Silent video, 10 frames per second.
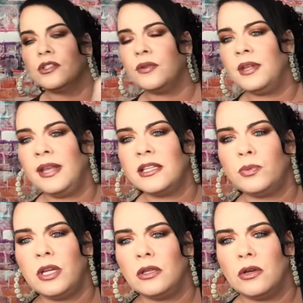so then
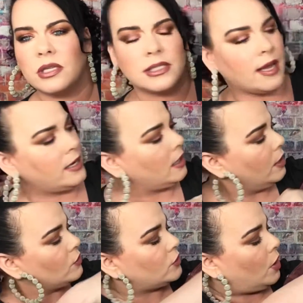that's what it looks like.
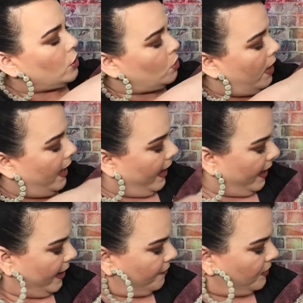So you
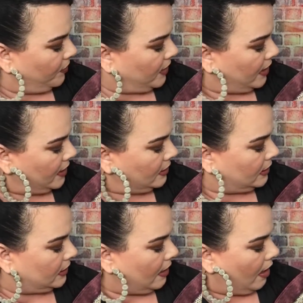have the
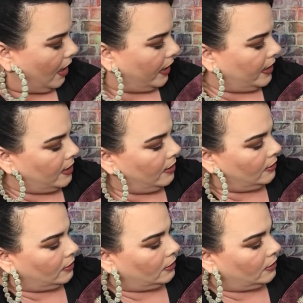inside